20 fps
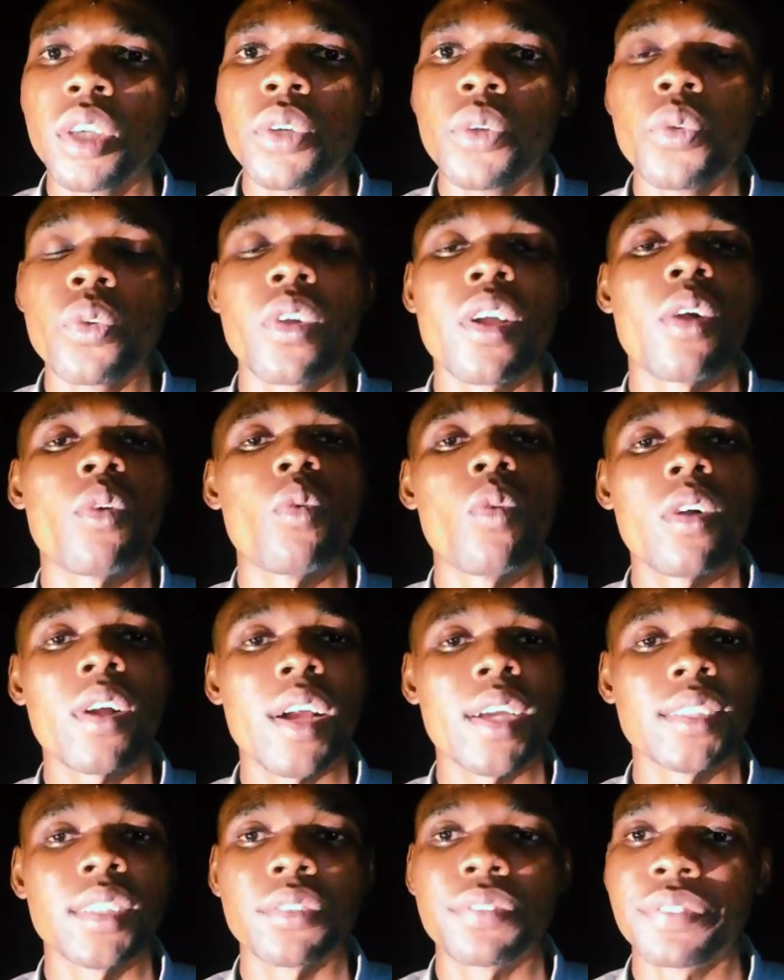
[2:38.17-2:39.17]
You can work
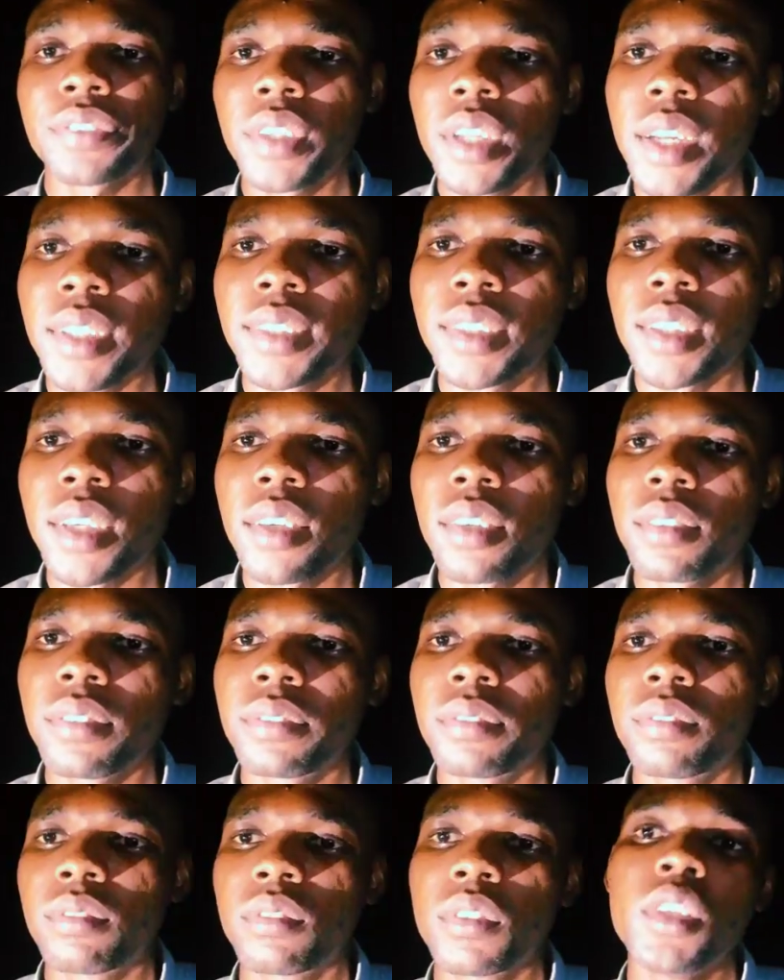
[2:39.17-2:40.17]
as a freelancer,
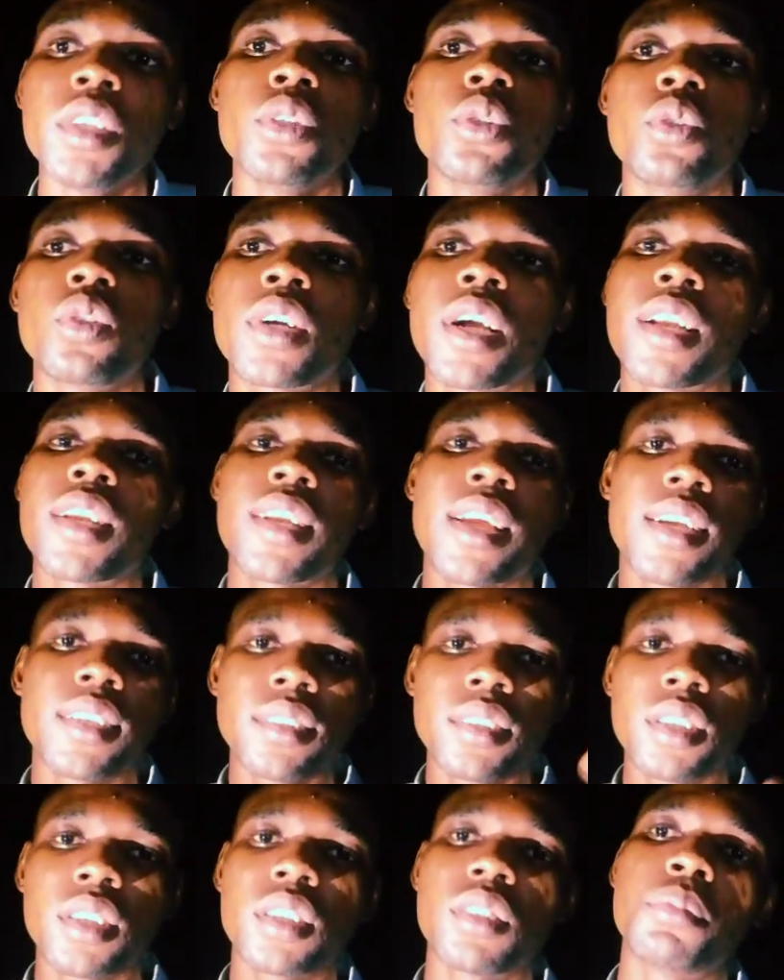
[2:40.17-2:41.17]
you can
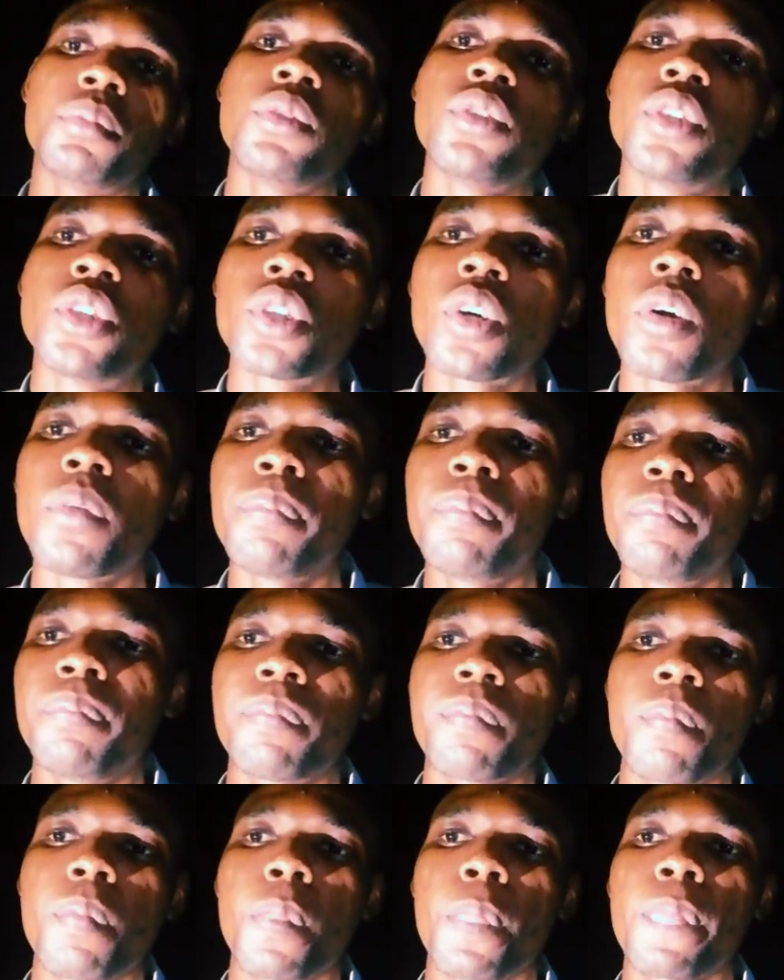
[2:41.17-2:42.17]
land a remote job,
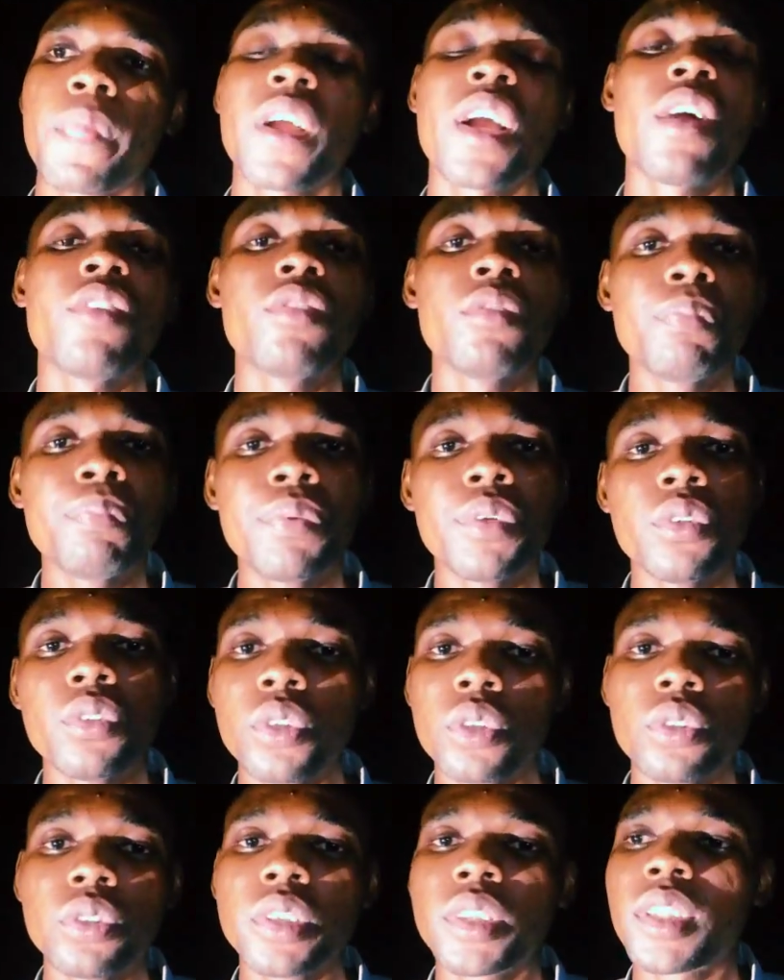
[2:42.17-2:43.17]
you can even build
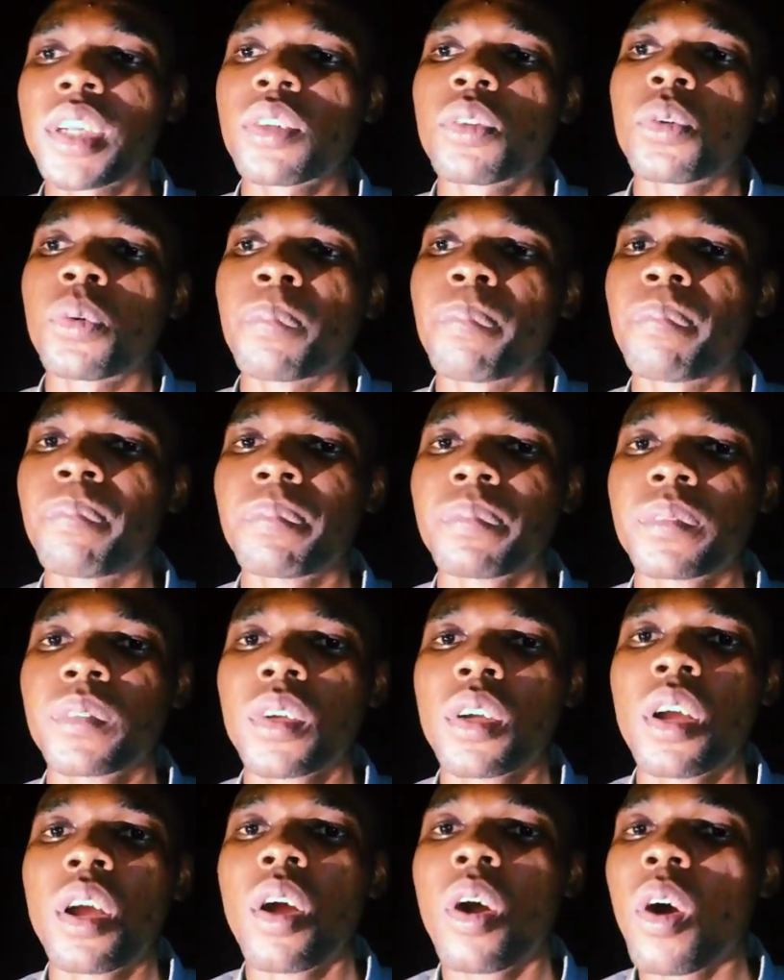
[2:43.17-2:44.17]
your own startup,
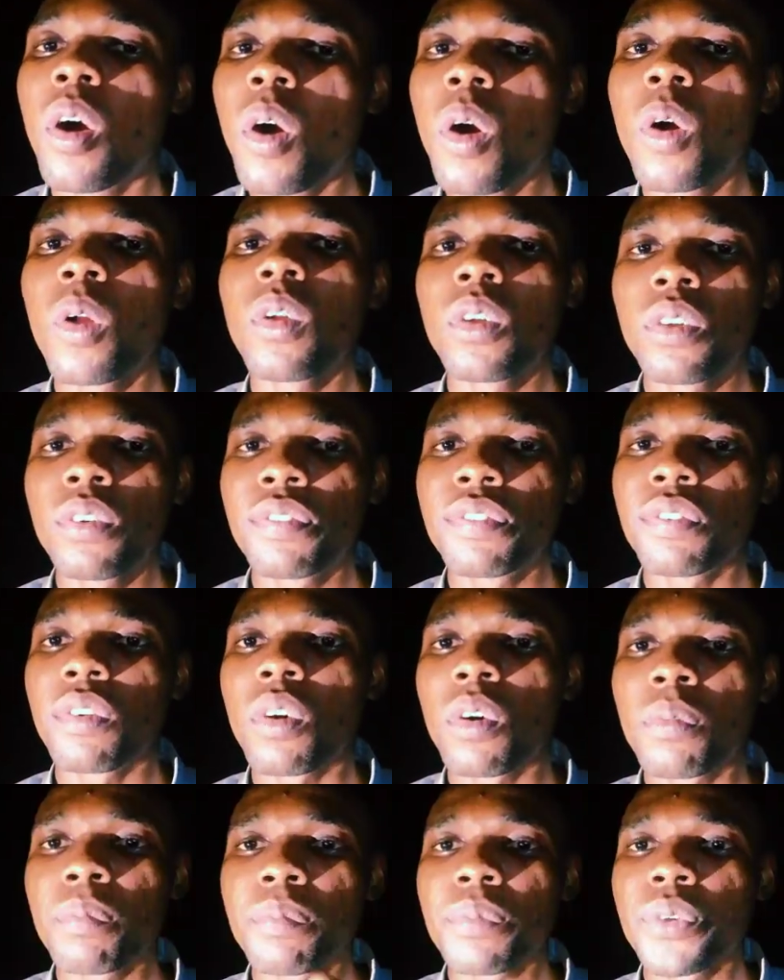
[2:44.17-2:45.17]
all
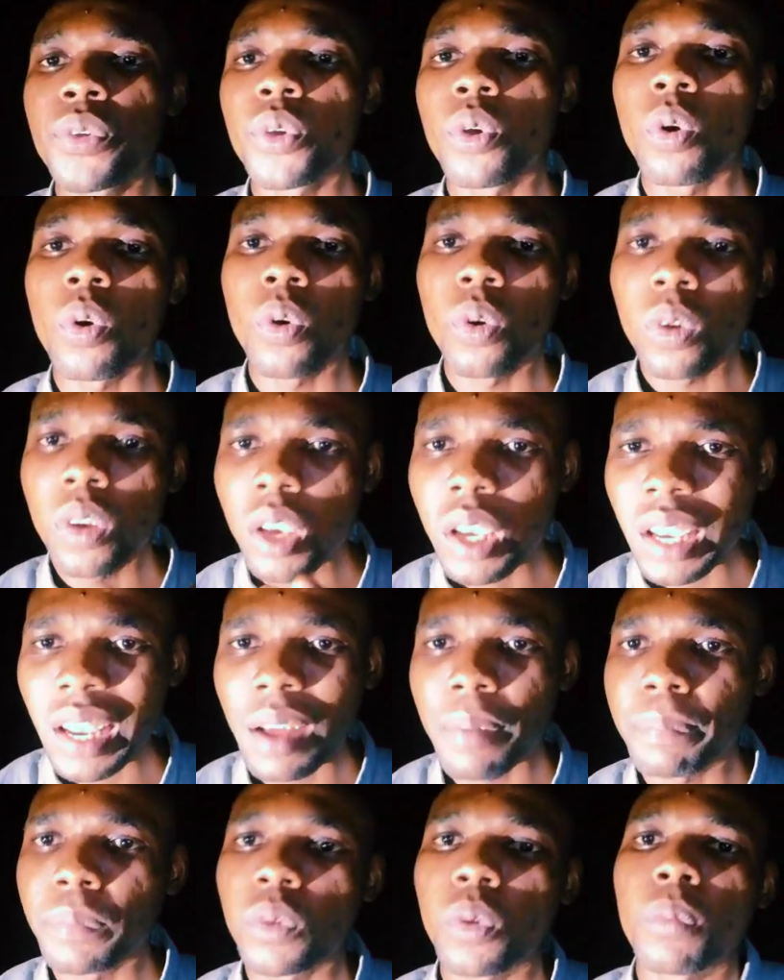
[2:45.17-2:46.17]
from your
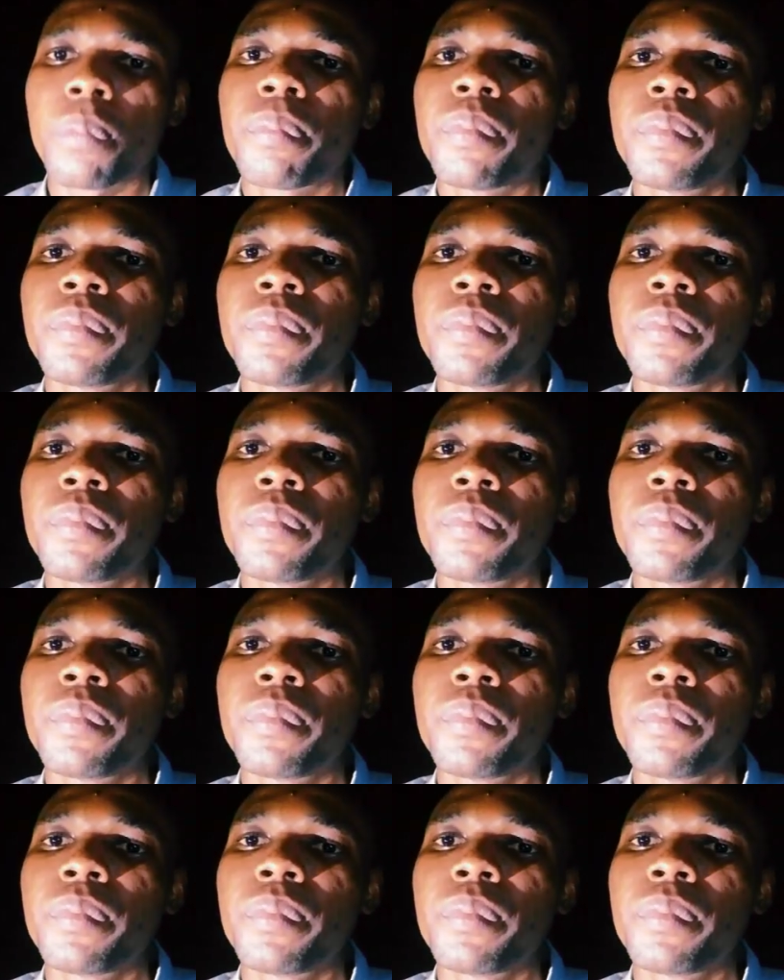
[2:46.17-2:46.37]
laptop.